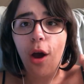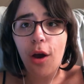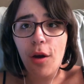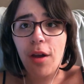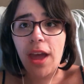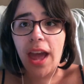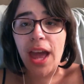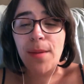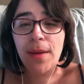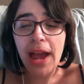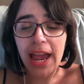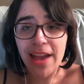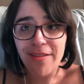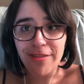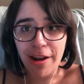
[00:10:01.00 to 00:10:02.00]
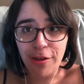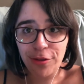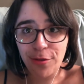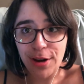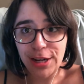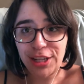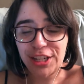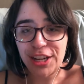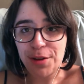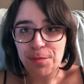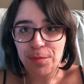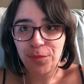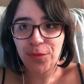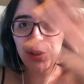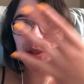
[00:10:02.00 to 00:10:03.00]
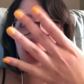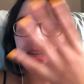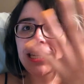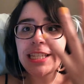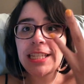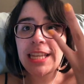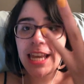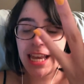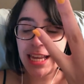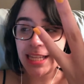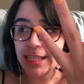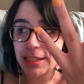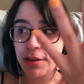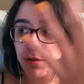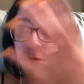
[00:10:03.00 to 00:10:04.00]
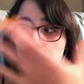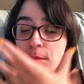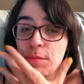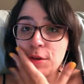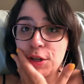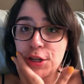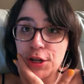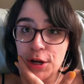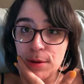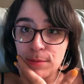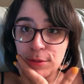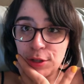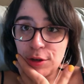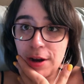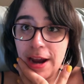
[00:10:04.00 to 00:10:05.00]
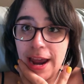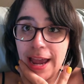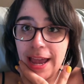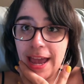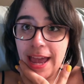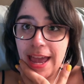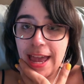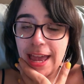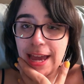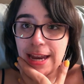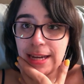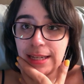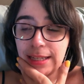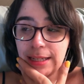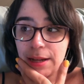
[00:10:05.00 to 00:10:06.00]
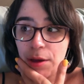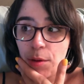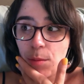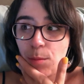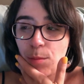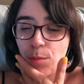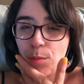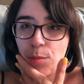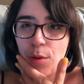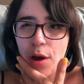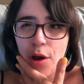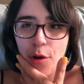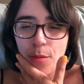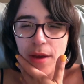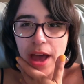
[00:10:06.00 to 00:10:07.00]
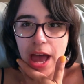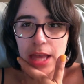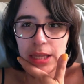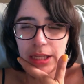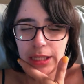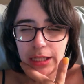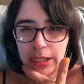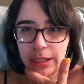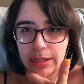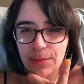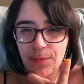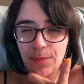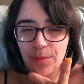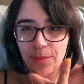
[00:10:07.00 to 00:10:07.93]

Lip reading: Okay, but I have another question. So these kids from Durmstrang and Beauxbatons.